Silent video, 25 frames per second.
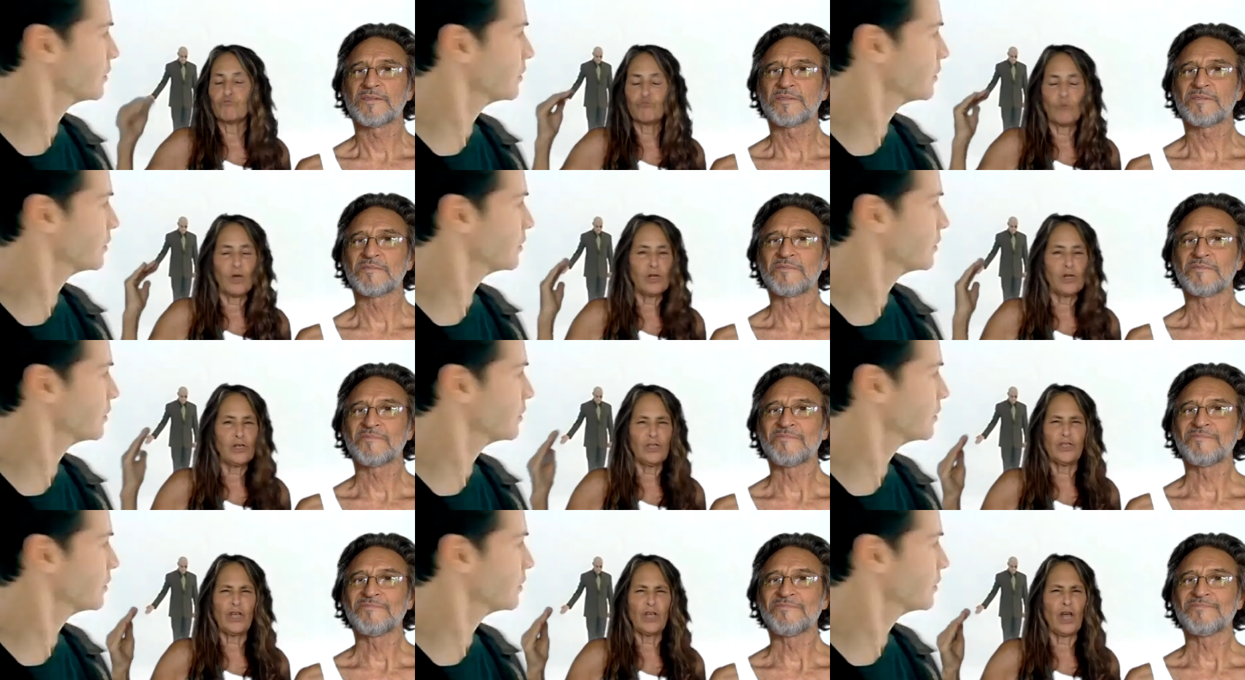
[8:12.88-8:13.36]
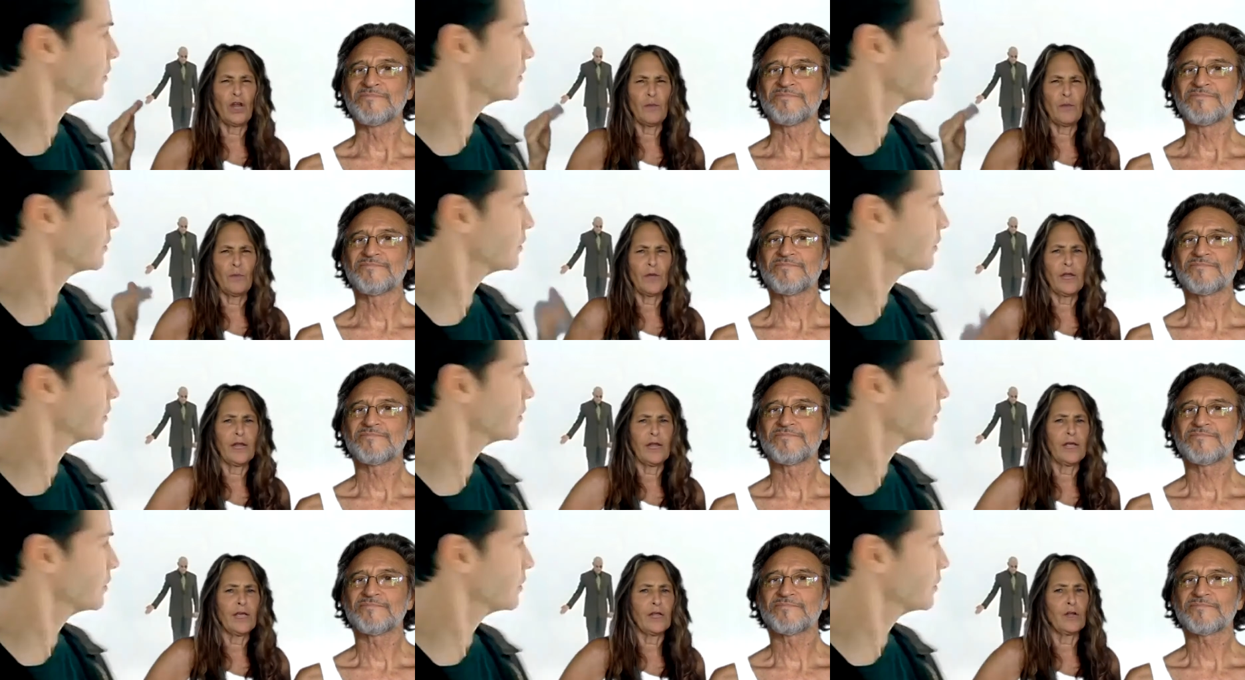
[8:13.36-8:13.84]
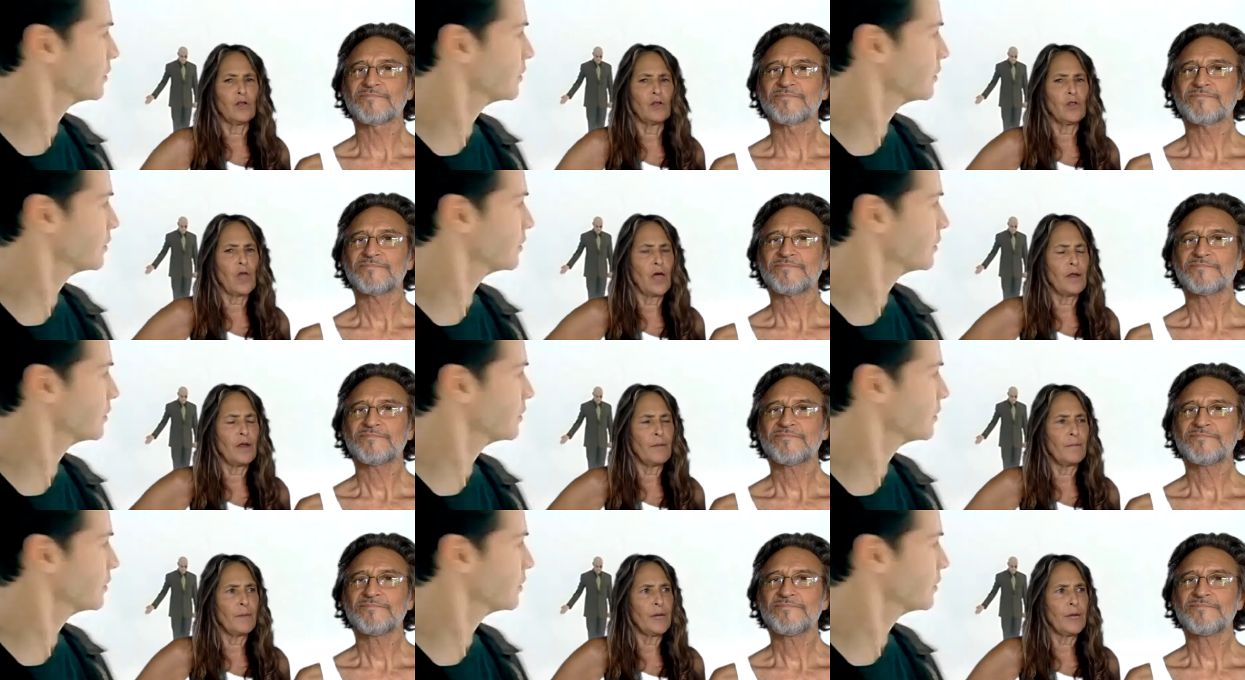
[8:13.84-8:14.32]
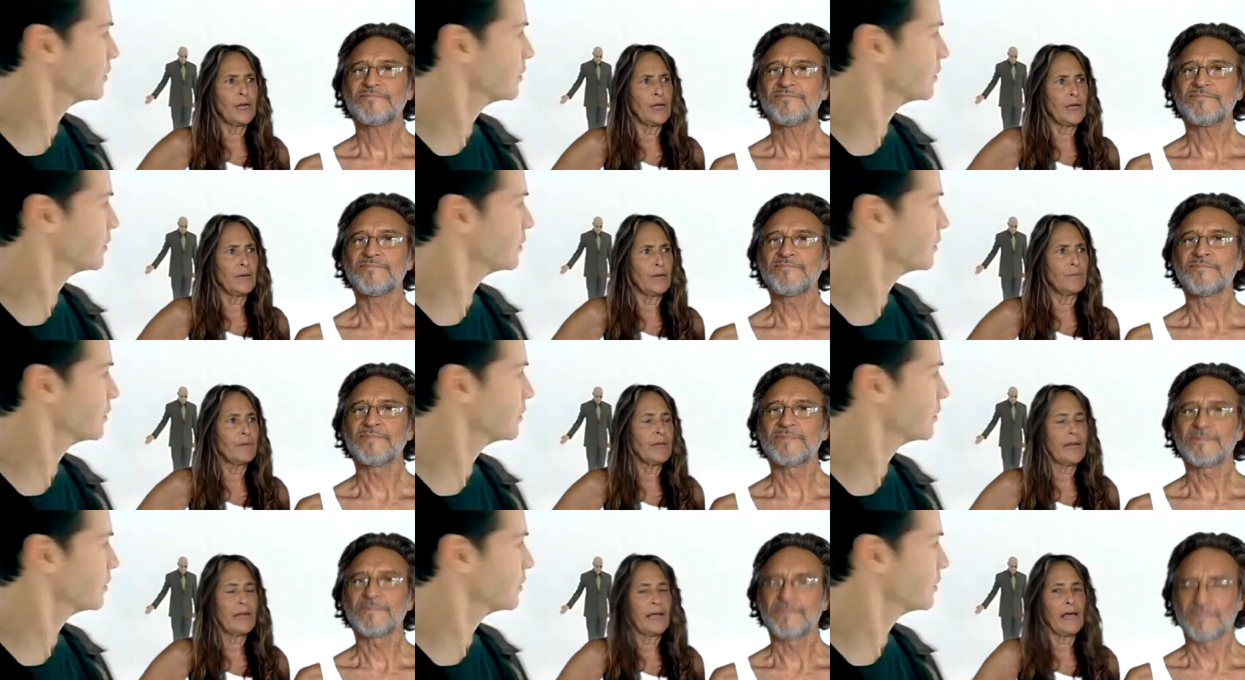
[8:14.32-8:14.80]
Speaker 1: I decide I'm going to get a lot of
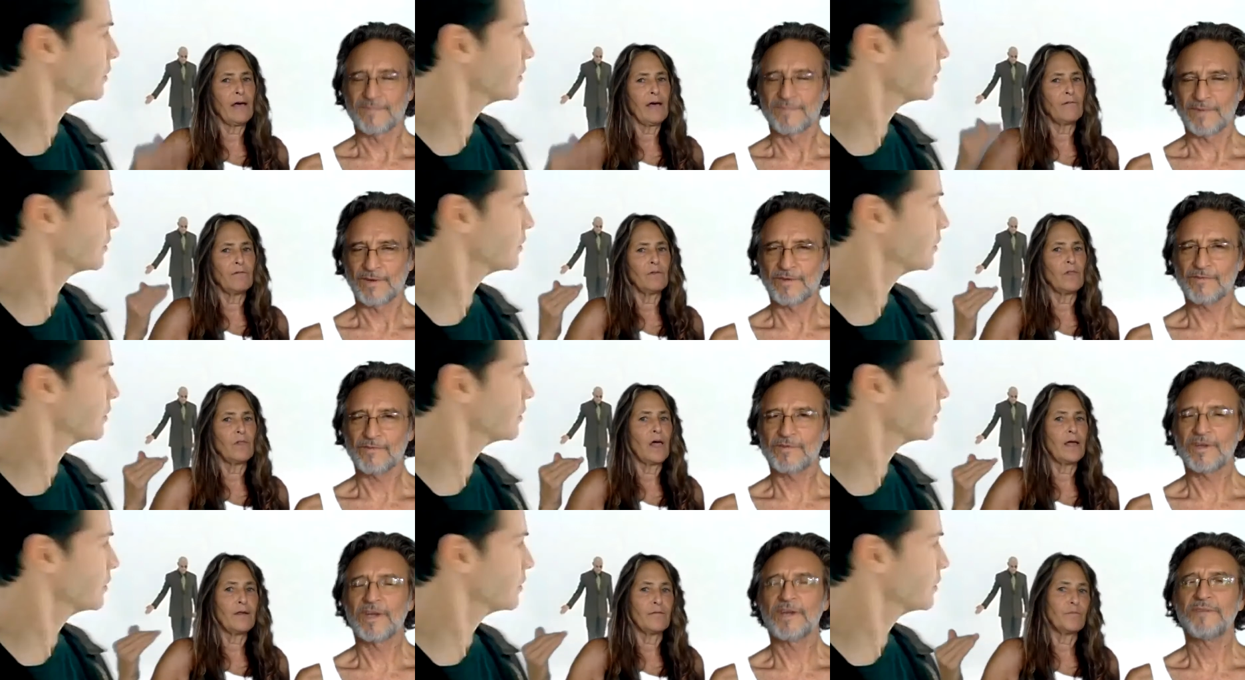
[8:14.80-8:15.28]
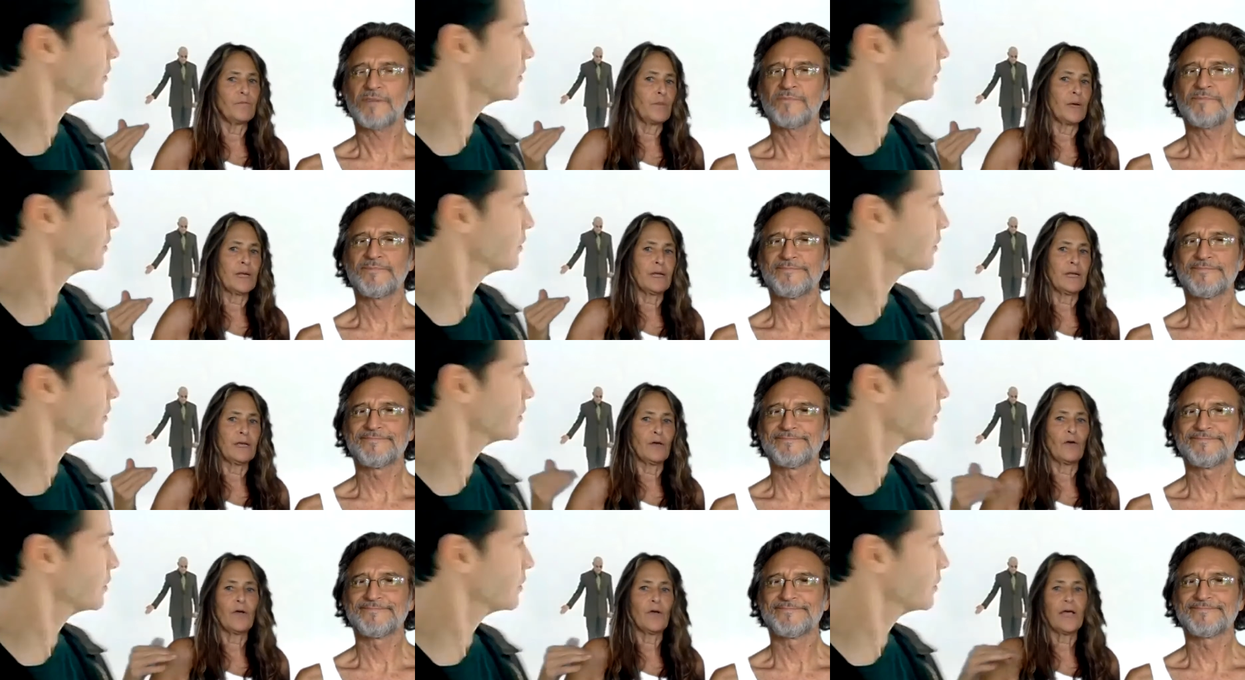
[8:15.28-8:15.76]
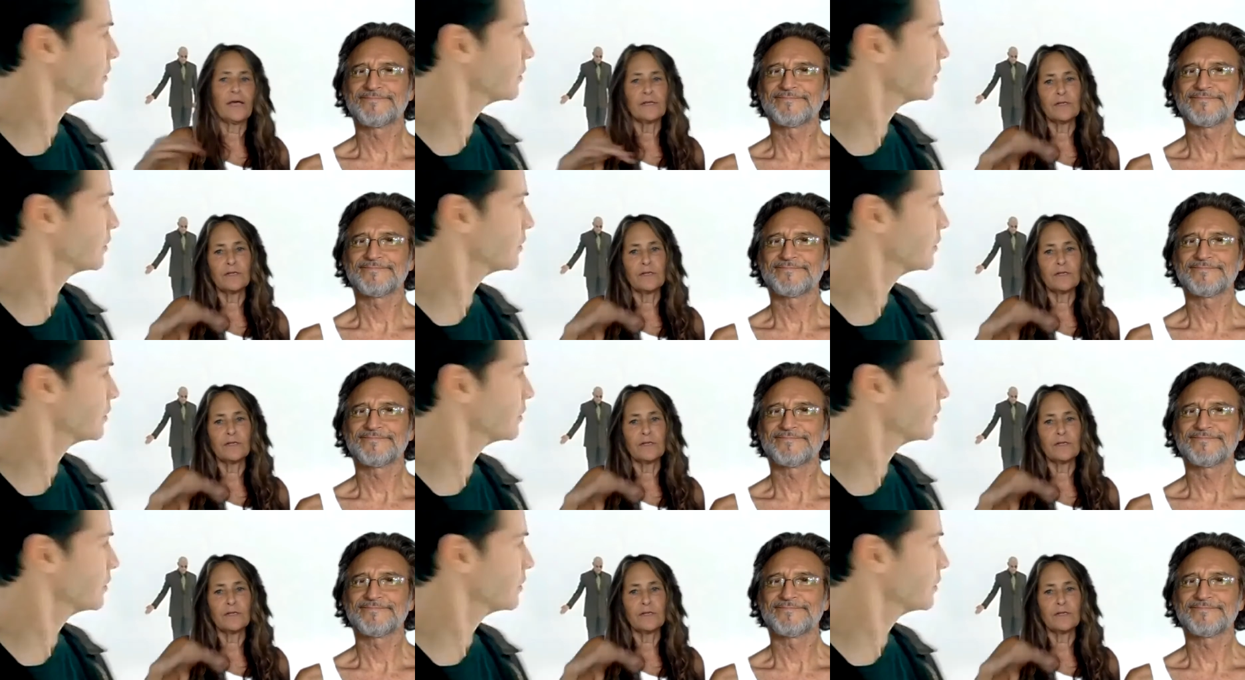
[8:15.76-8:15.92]
money. I'm going to have a lot of money. Okay,